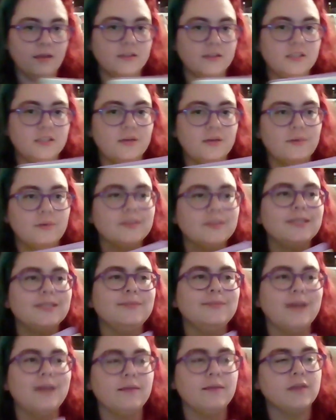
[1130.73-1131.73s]
So
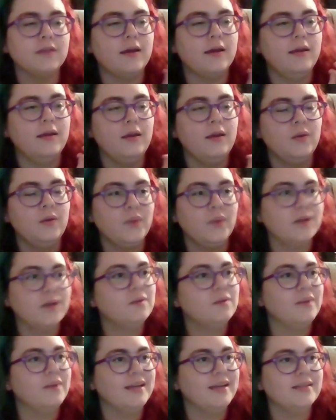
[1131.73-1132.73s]
sometimes in
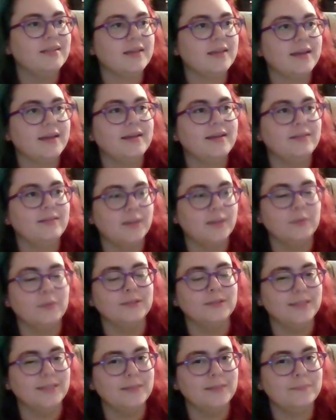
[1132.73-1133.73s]
weird ways I can
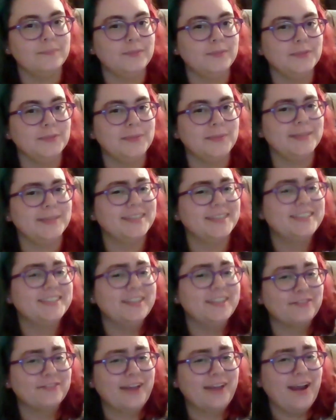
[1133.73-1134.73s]
double dip between like
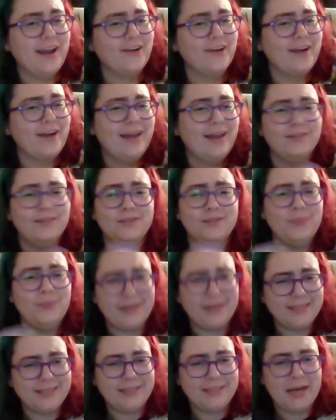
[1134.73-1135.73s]
self-care and the
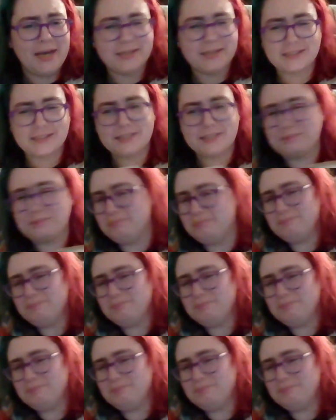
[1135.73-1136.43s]
weekly tasks.